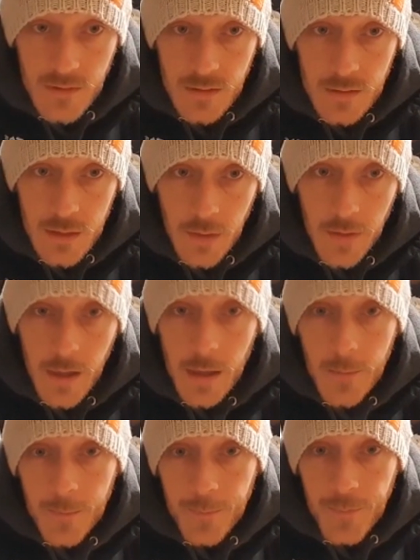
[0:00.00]
So yeah,
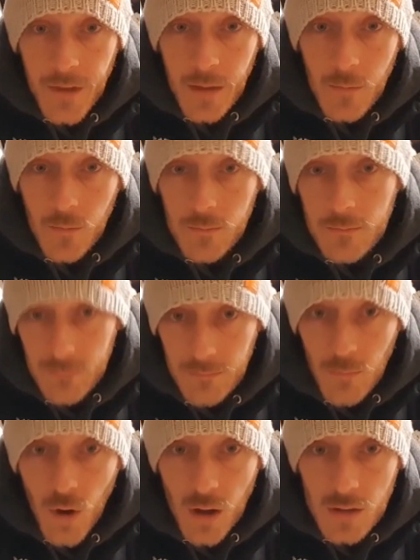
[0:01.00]
it
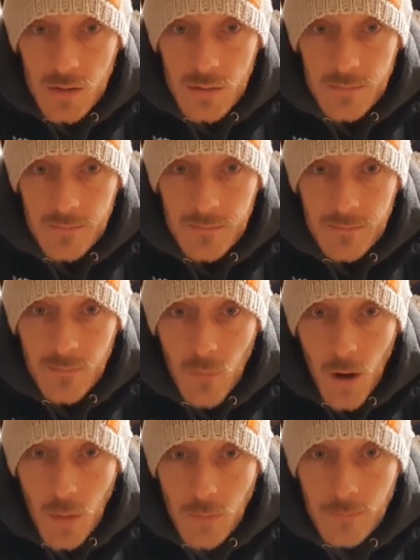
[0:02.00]
works well.